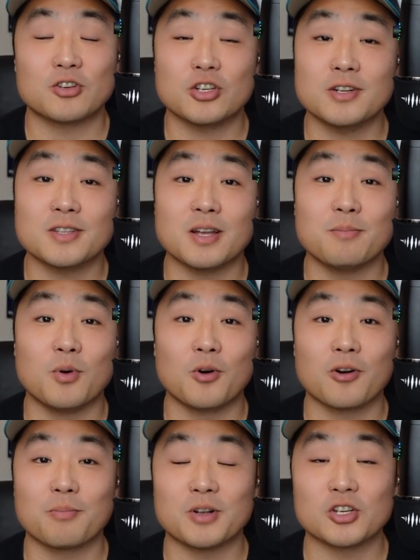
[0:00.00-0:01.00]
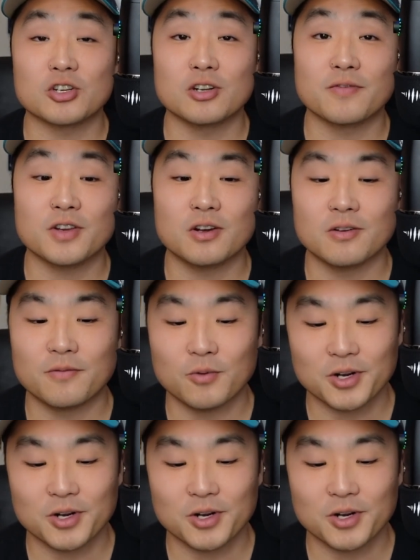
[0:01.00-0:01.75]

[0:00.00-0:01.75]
Should have done more, but should have, could have,